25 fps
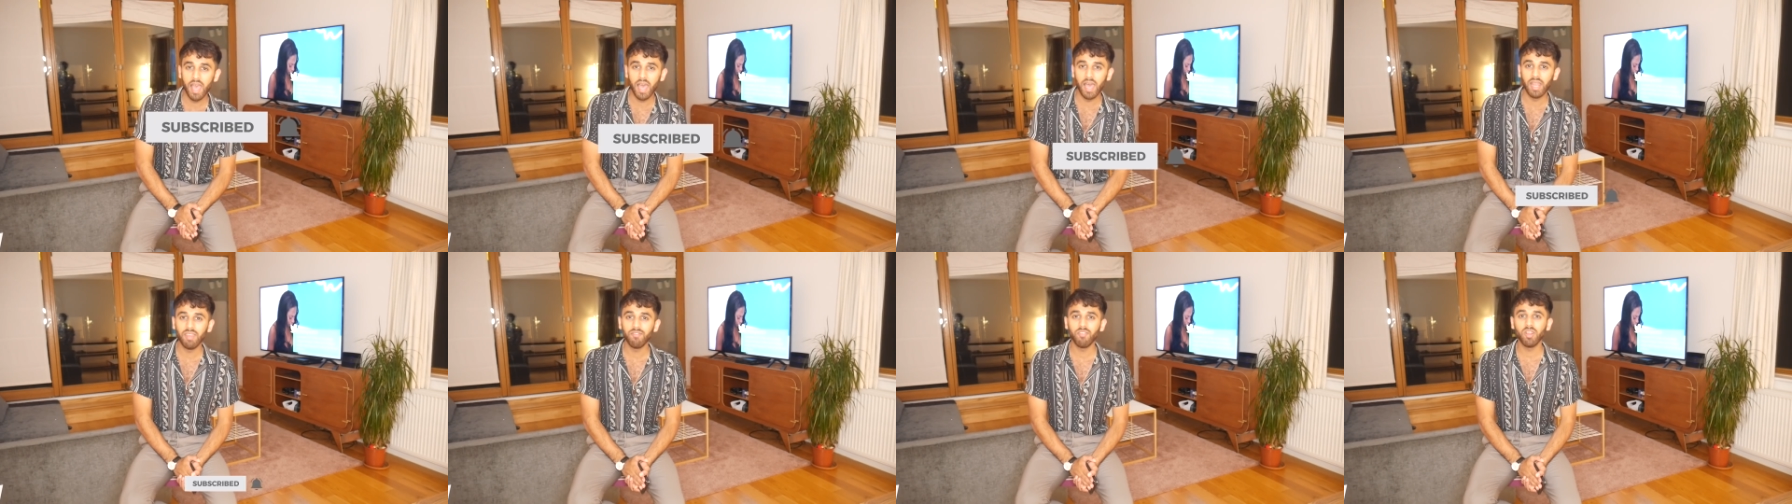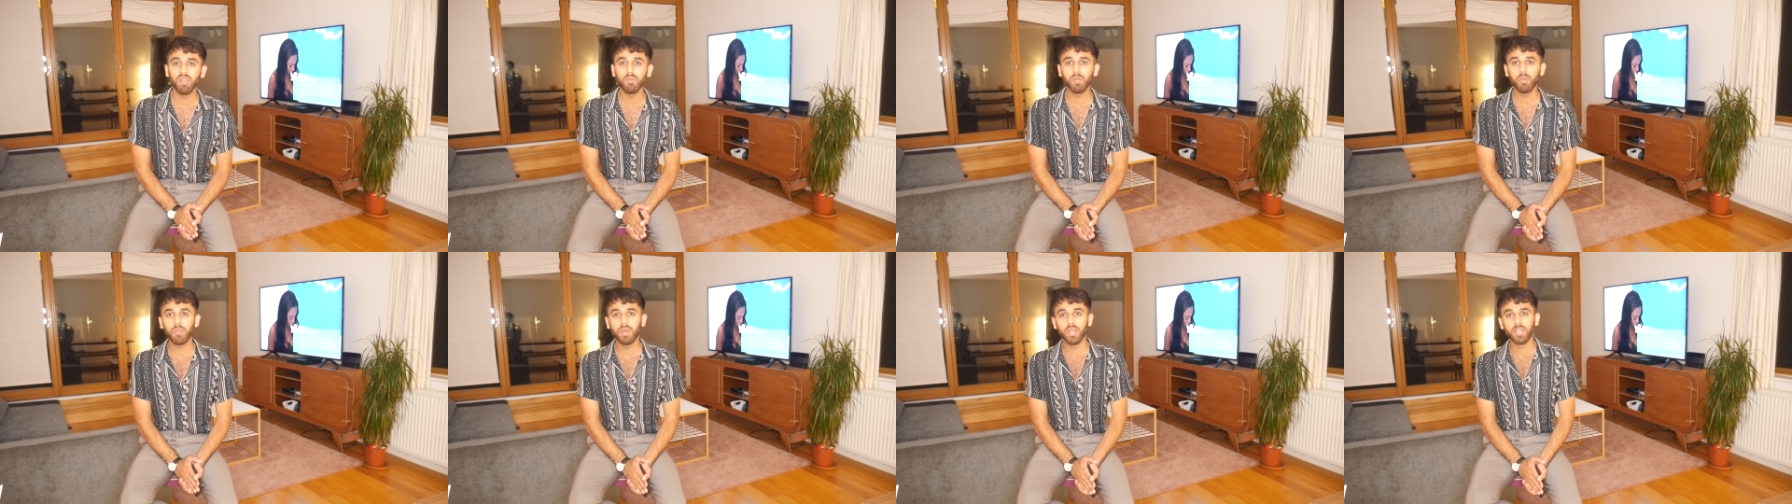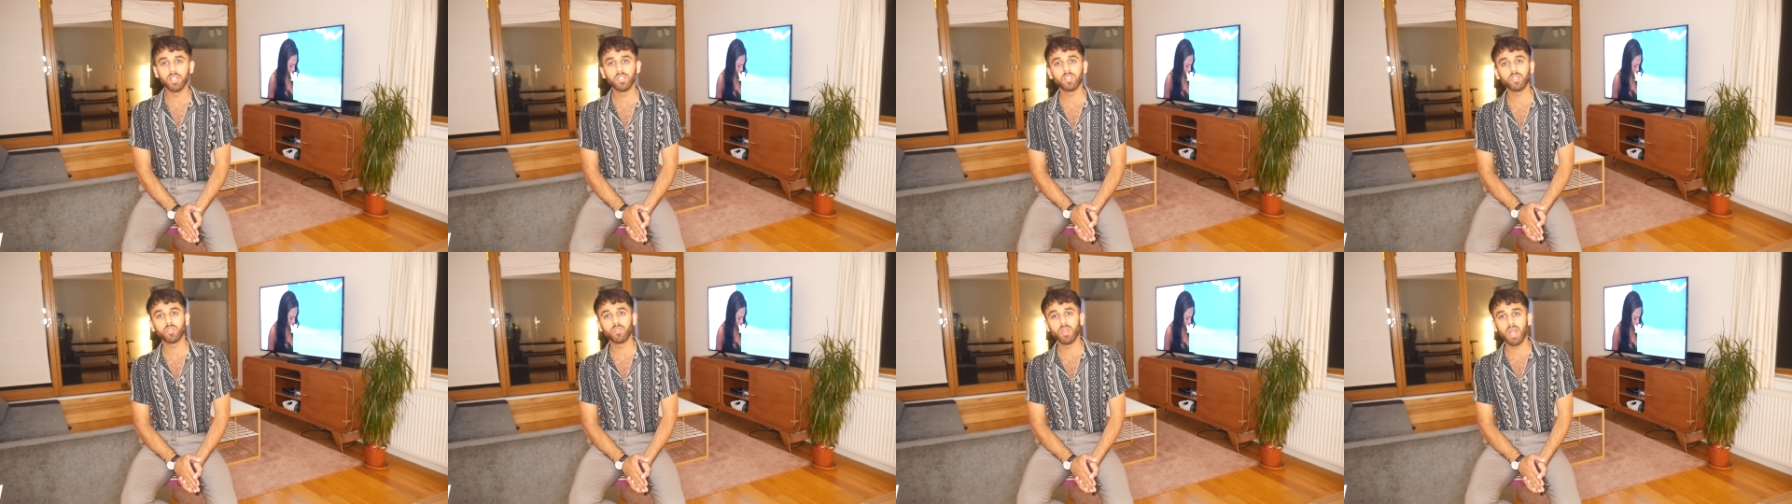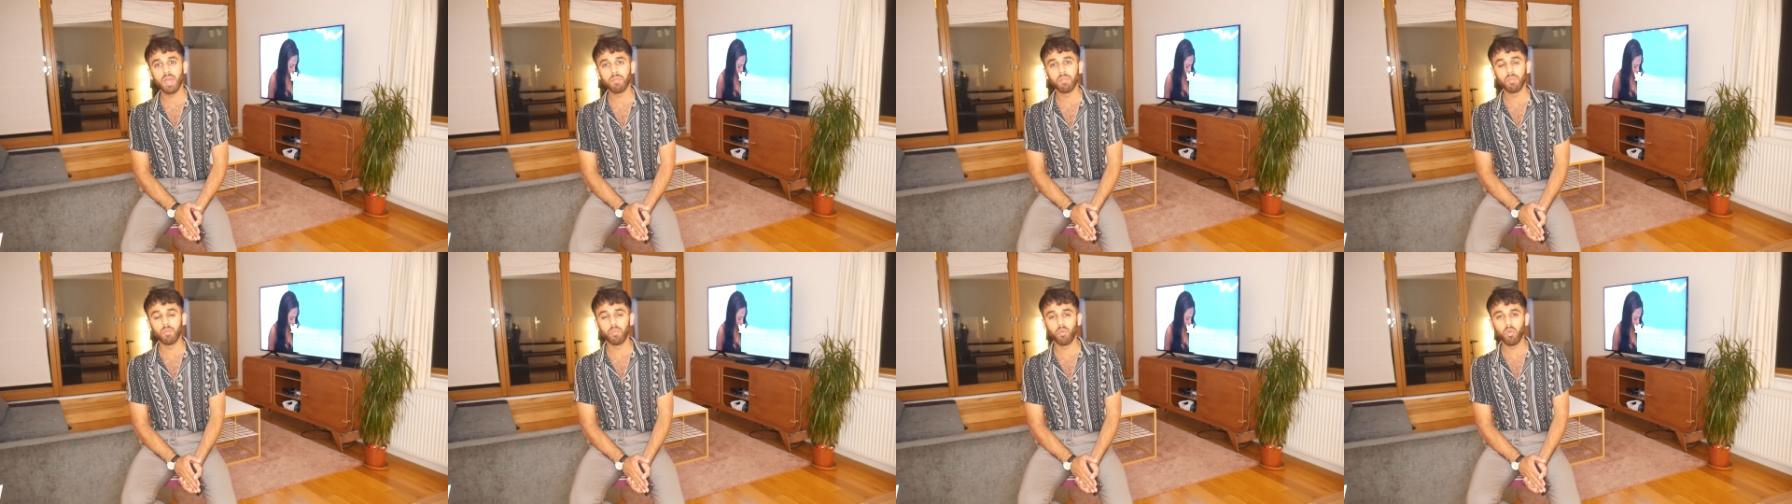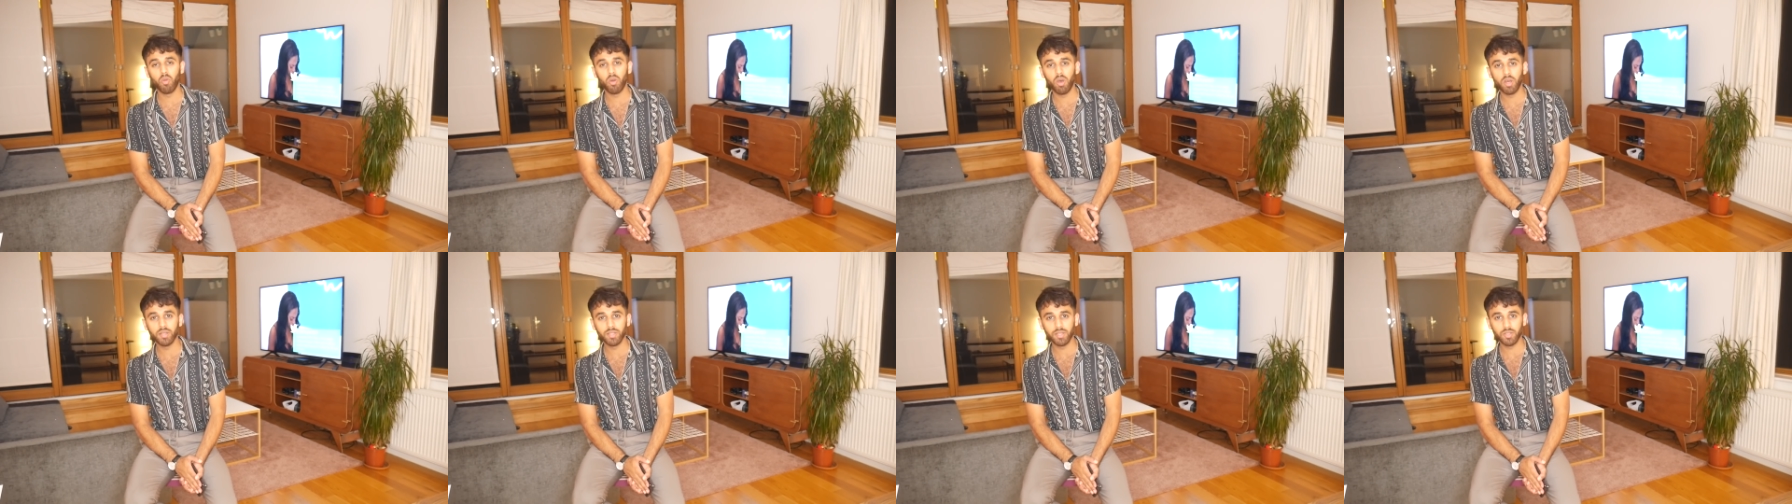and follow me on my Instagram,
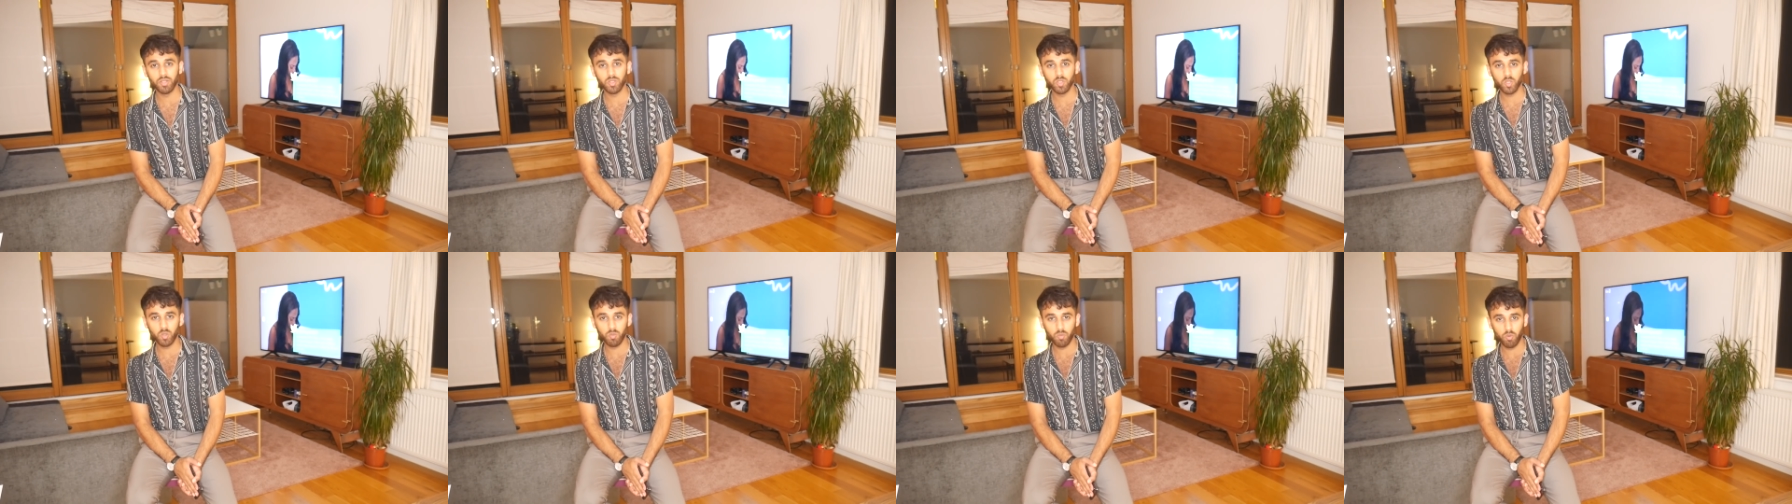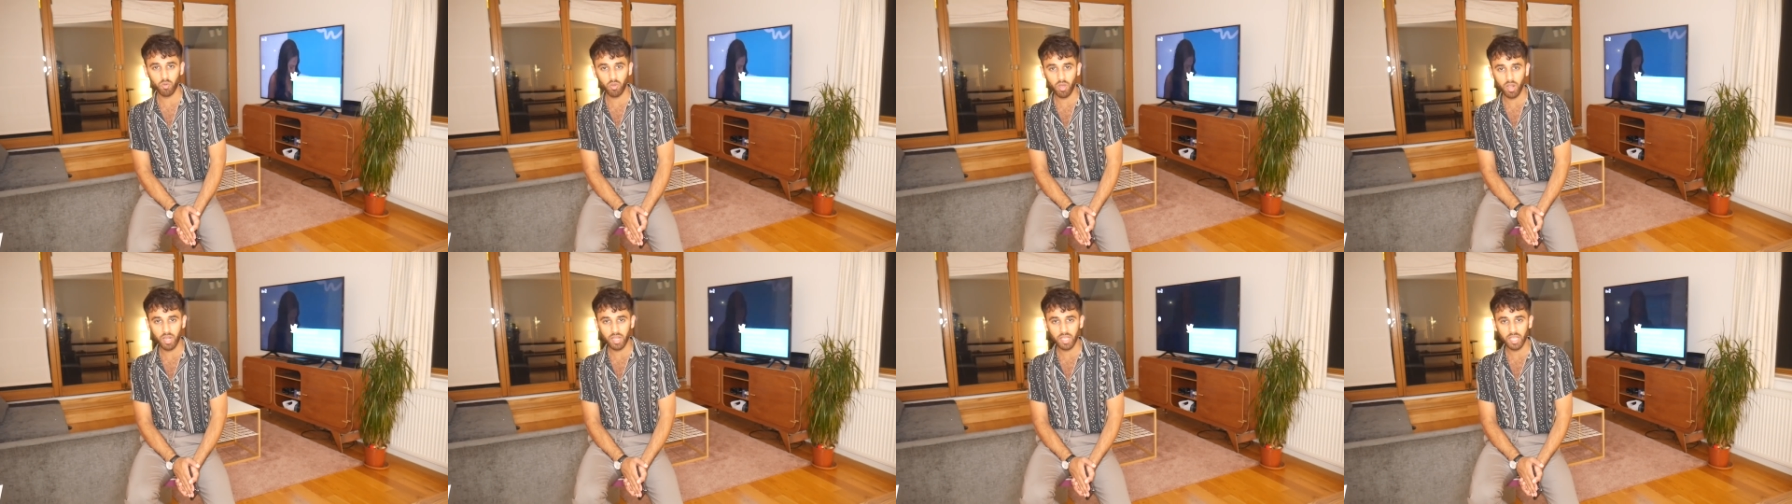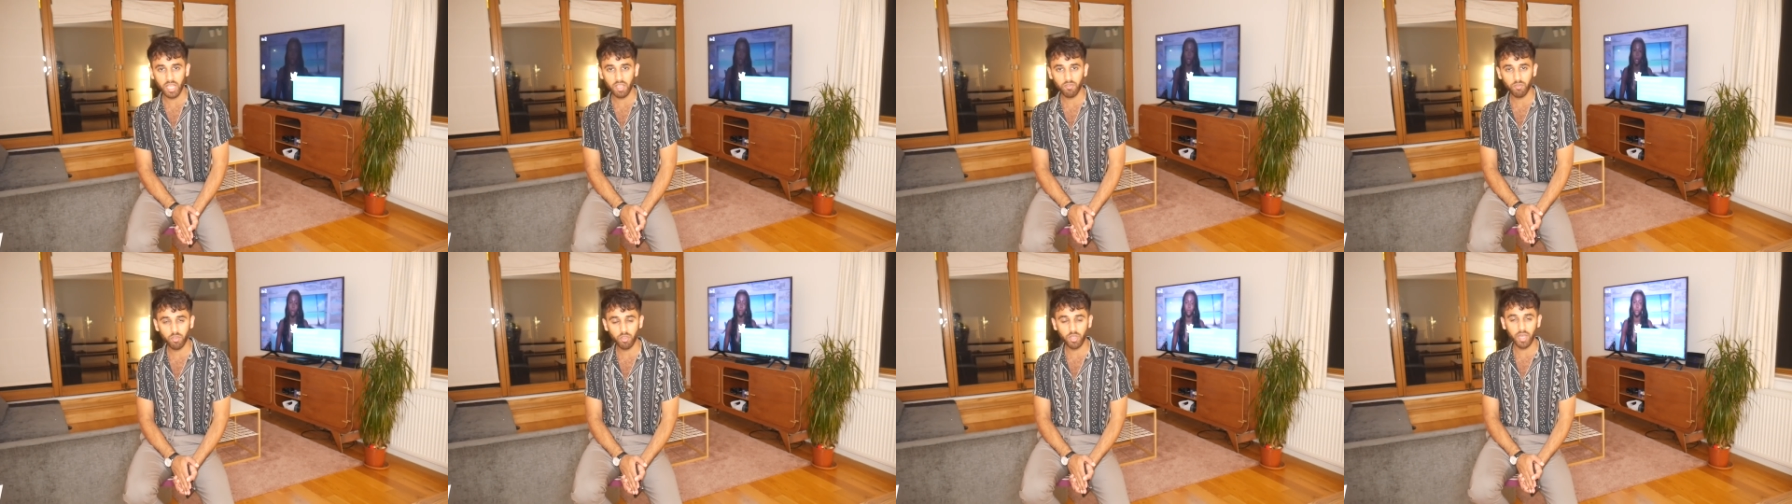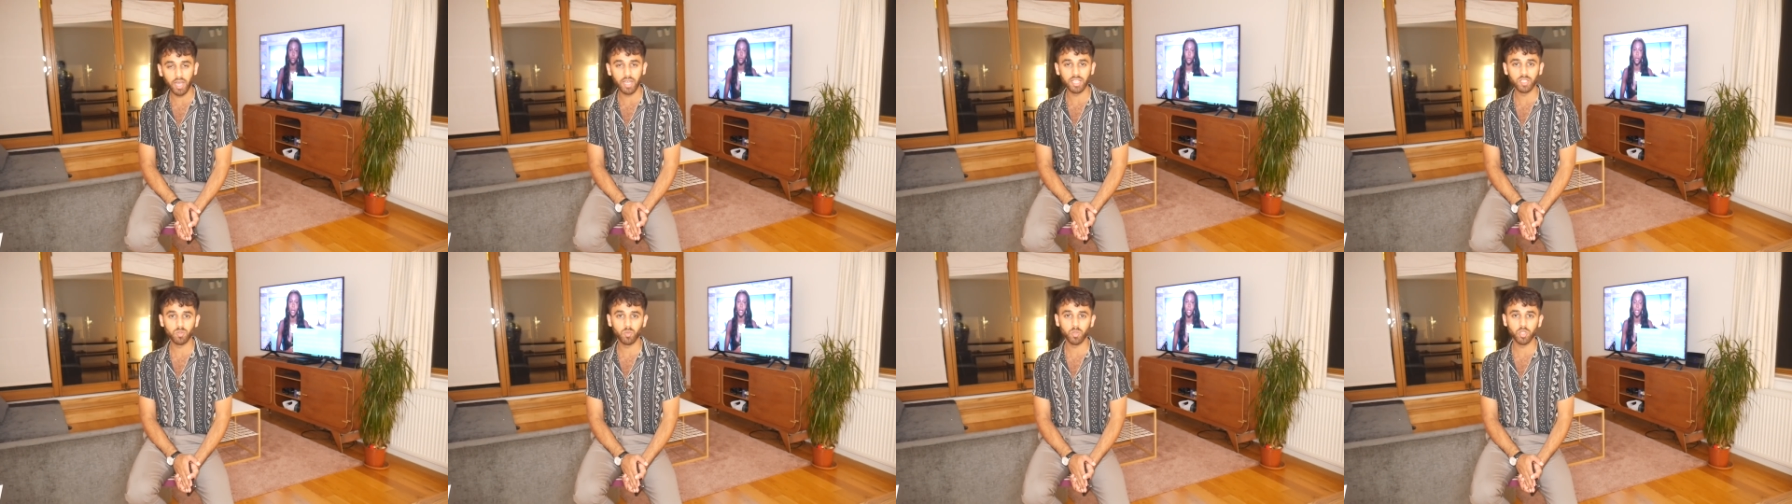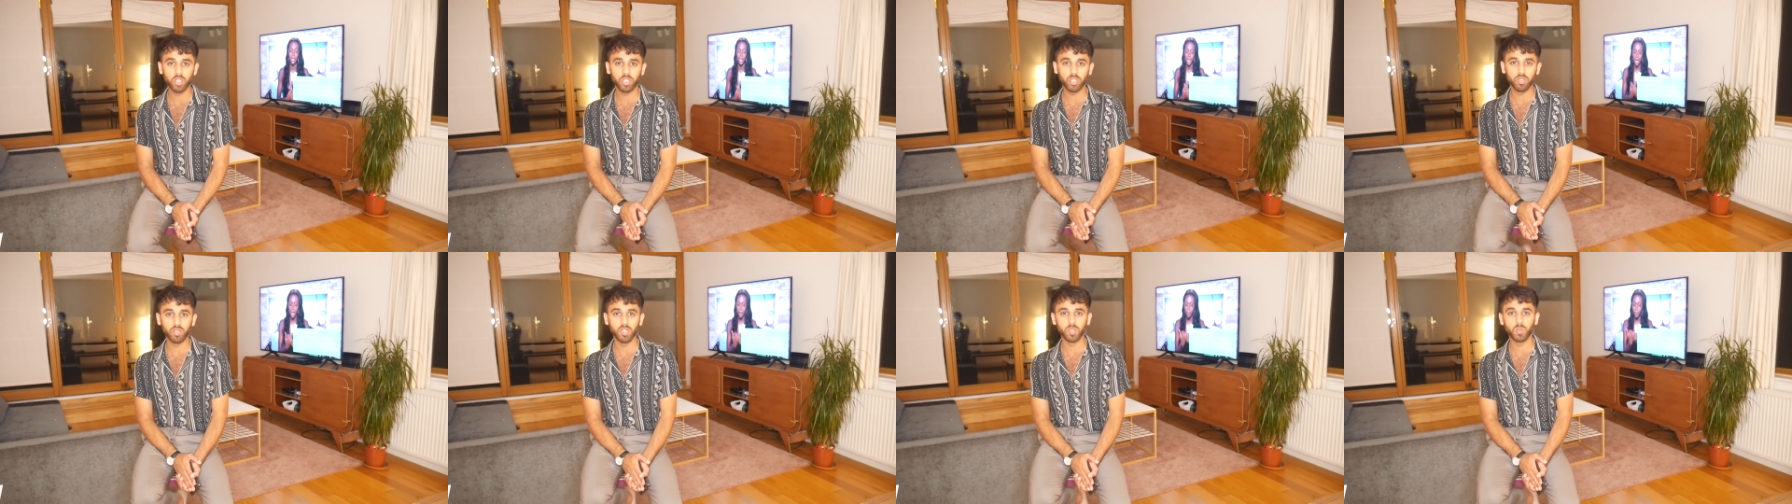Murad underscore Merali, if you guys
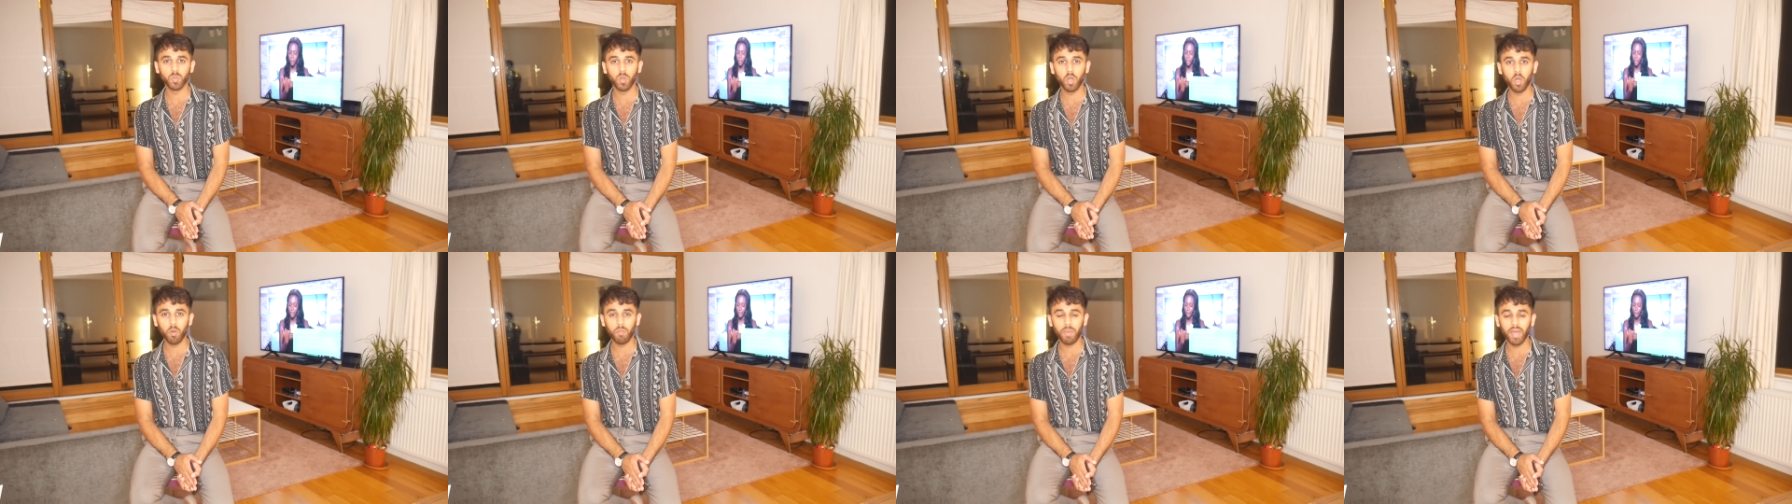wish to as well.